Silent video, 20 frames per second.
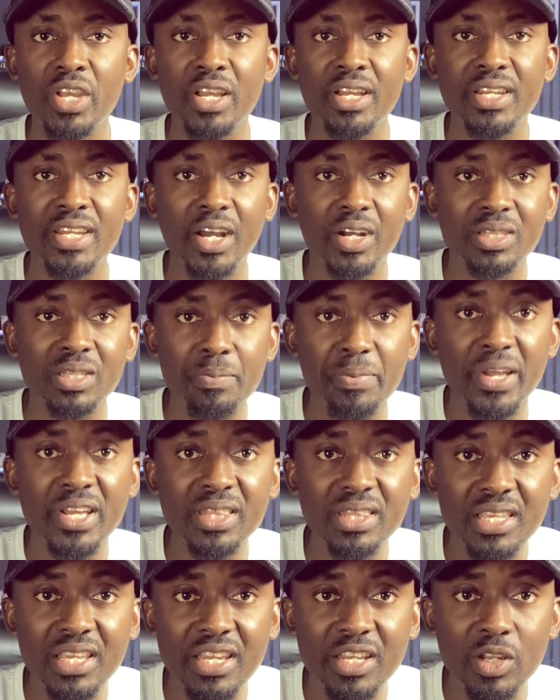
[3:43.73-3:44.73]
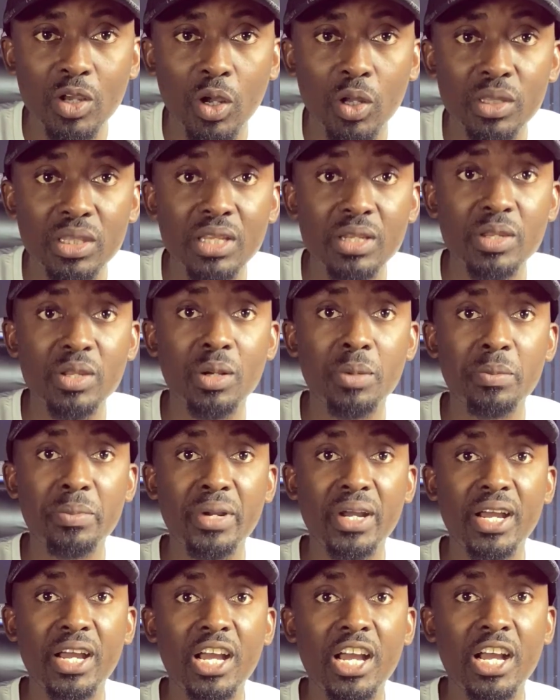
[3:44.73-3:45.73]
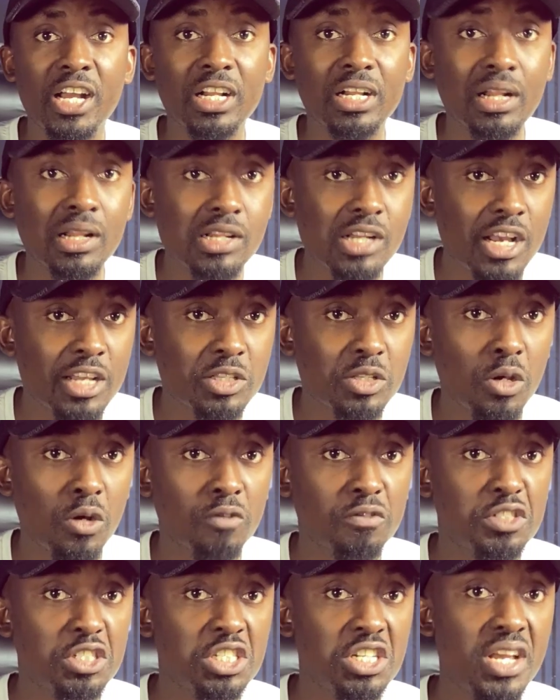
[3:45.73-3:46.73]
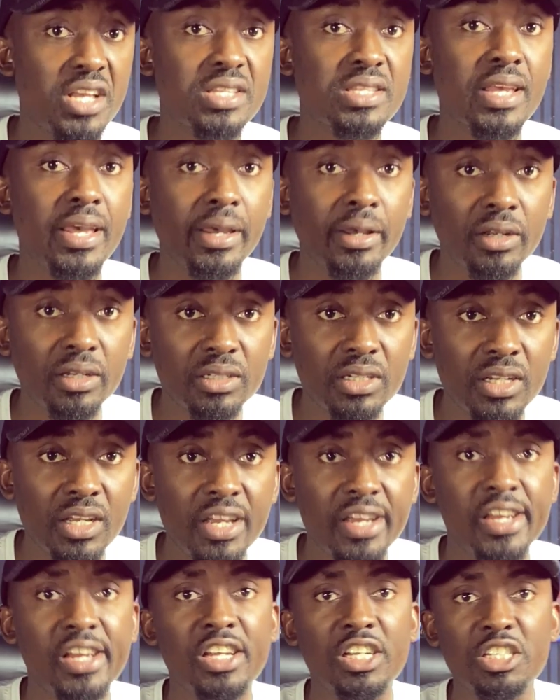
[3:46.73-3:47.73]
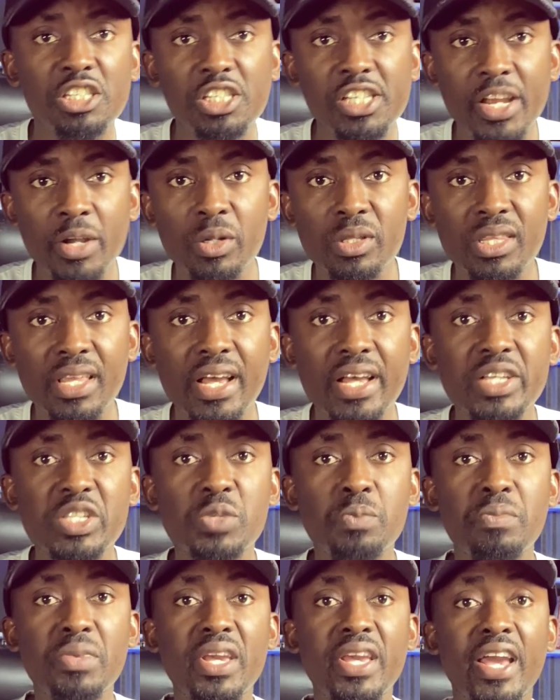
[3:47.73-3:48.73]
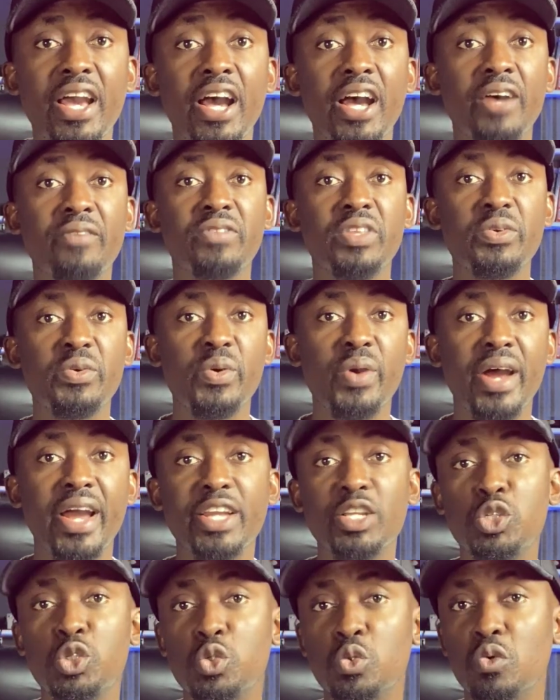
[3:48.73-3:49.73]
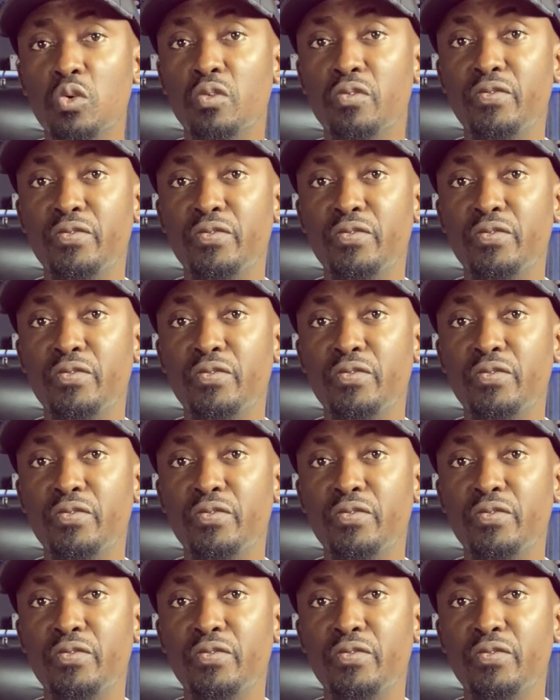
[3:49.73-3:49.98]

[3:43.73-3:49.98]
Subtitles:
Now, depending on the number and class of shares held, shareholders may have the right to